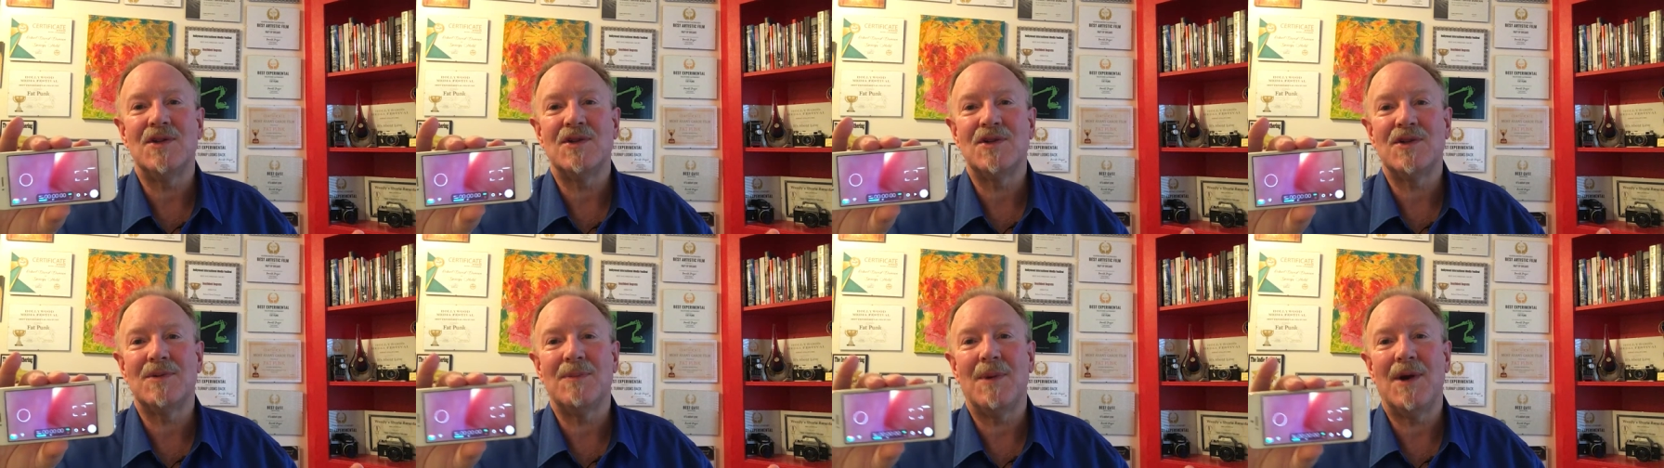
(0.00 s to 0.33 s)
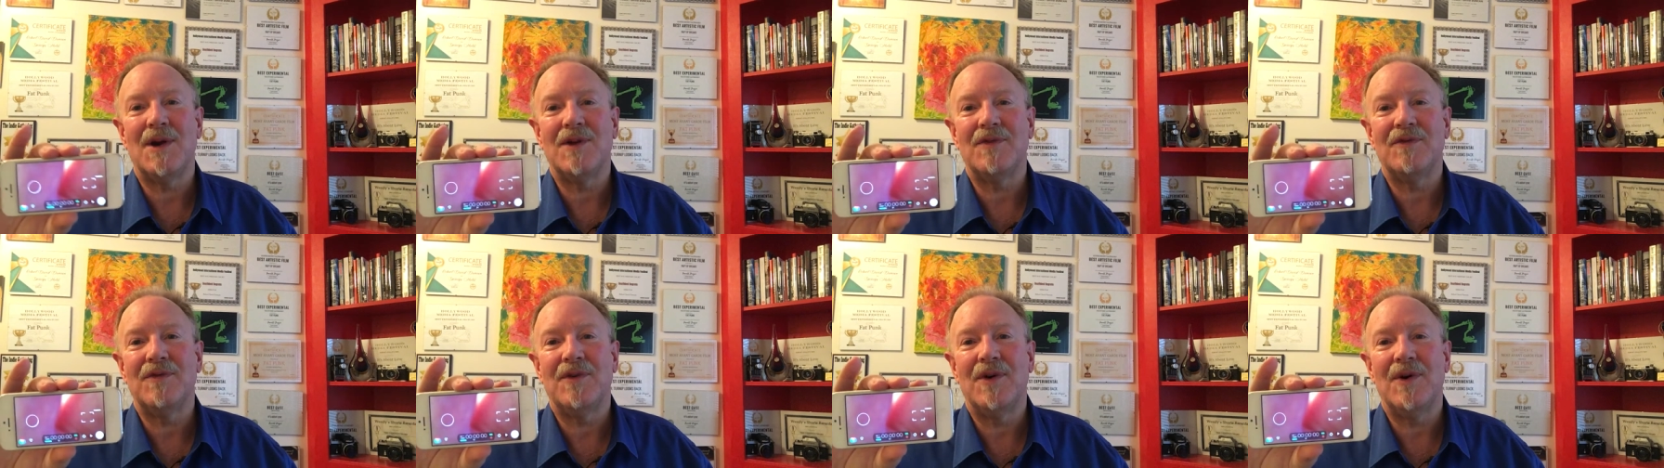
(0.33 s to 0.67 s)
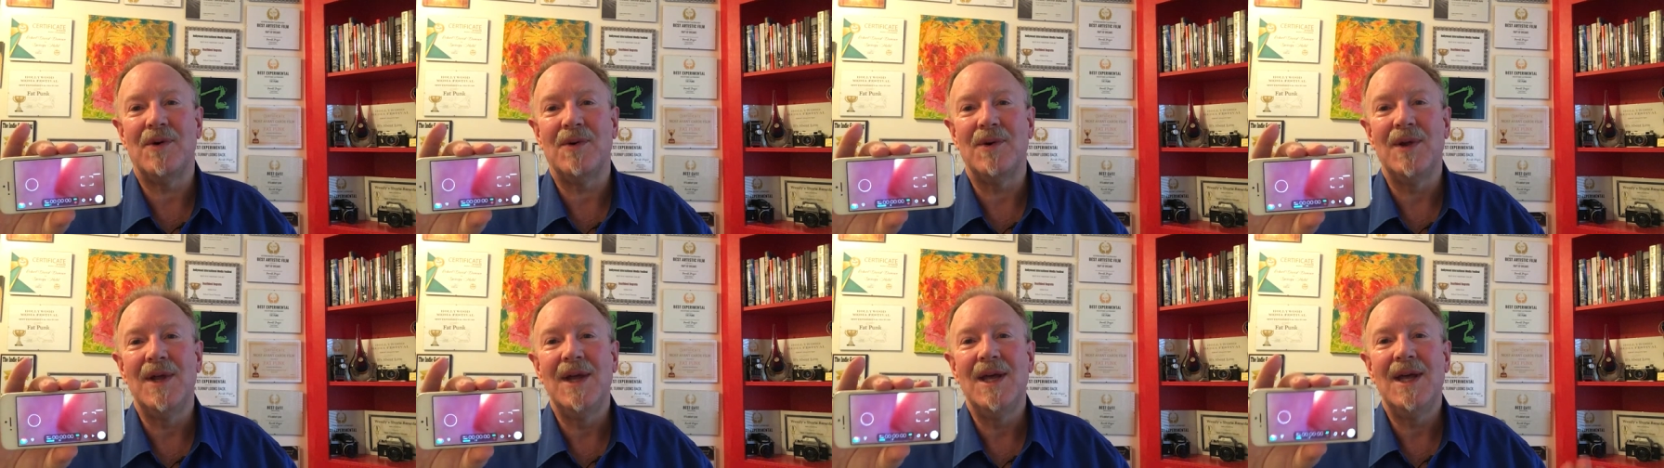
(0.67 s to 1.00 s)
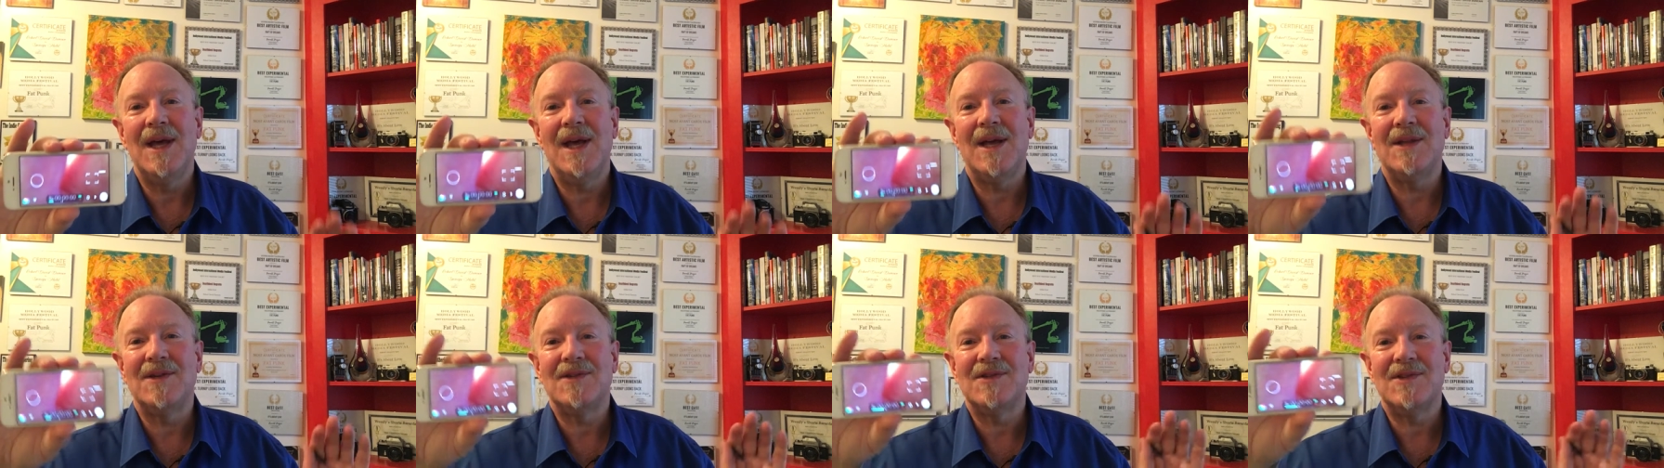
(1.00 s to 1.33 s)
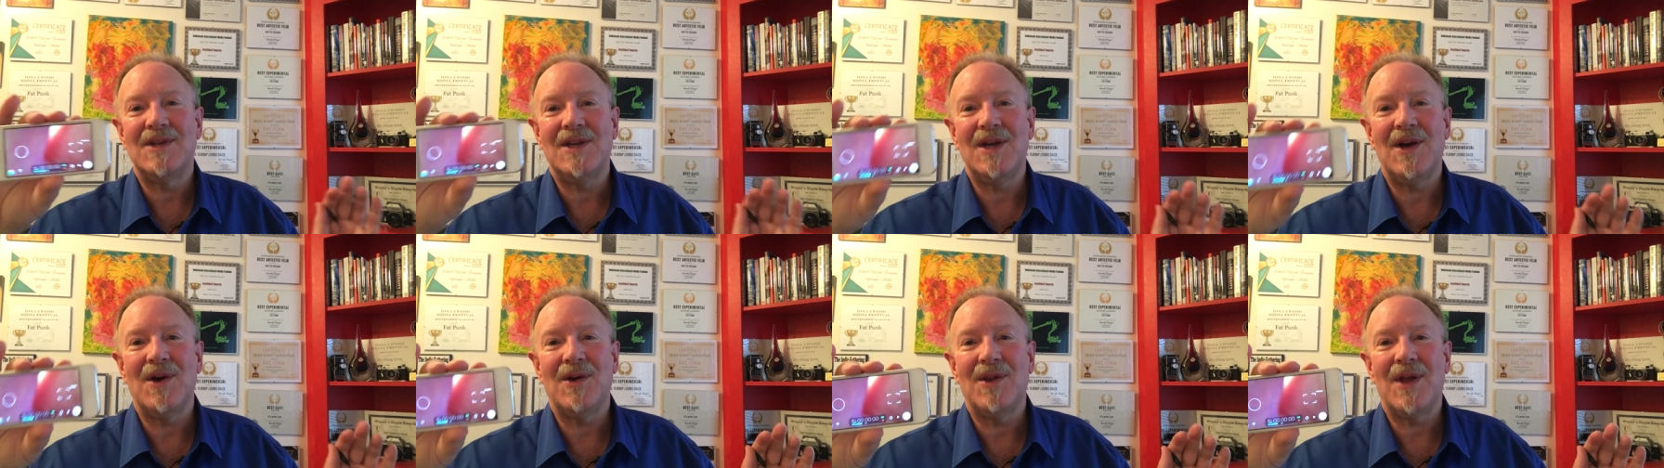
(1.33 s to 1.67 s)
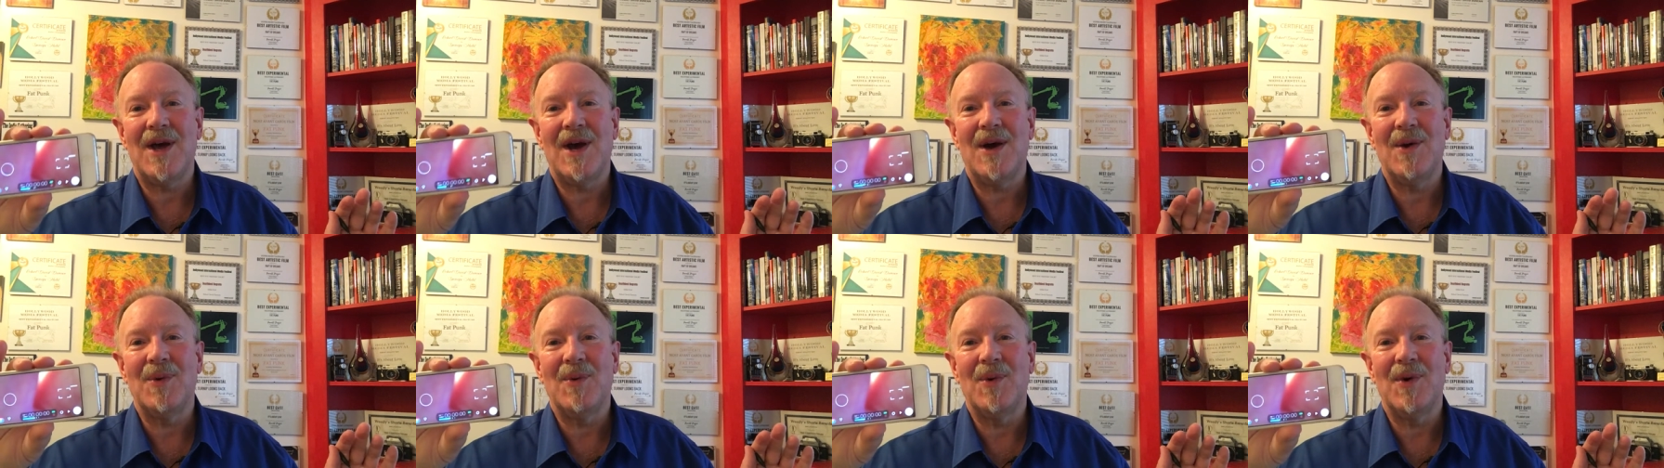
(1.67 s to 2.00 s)
smartphone and see how
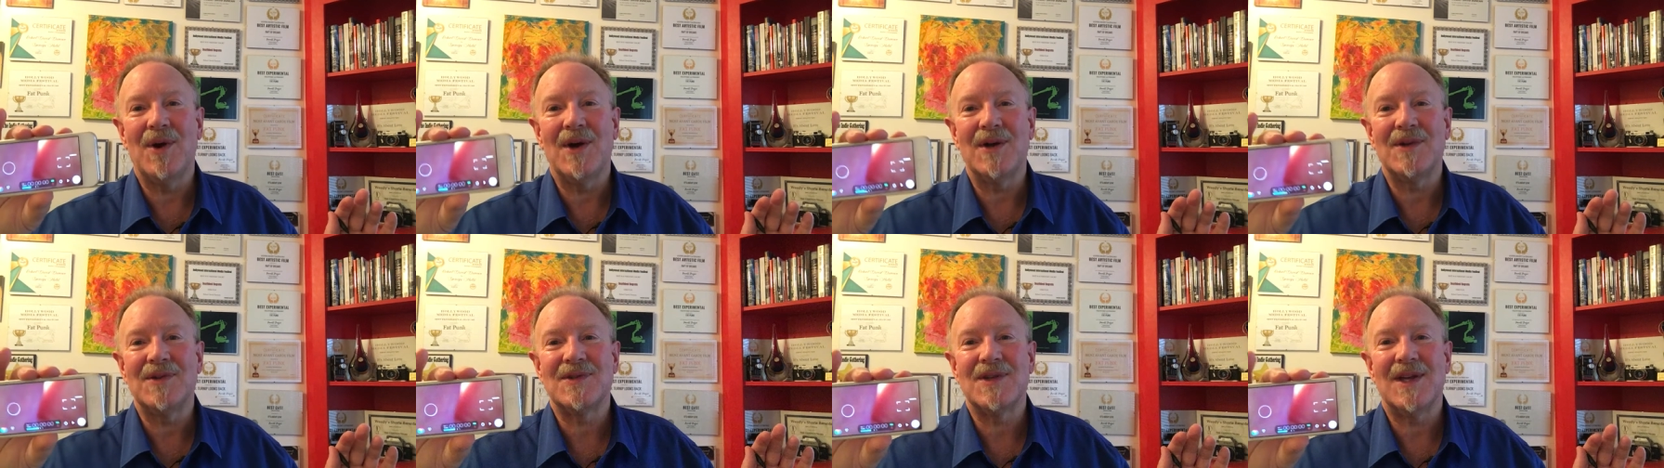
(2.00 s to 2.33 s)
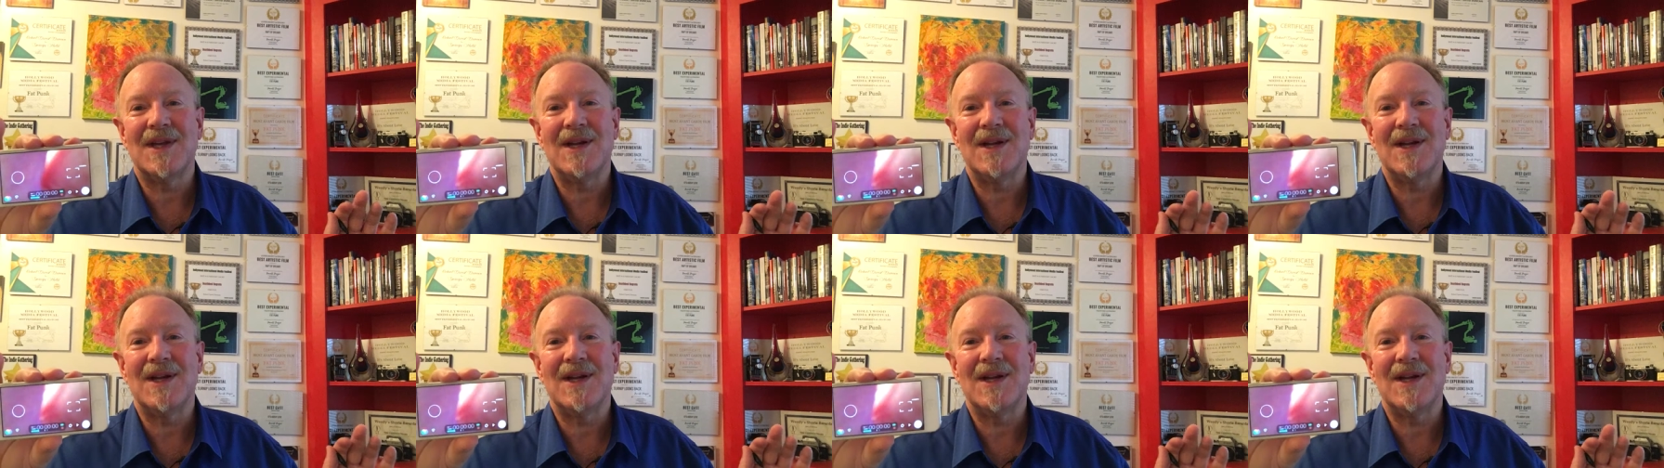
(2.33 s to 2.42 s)
that works.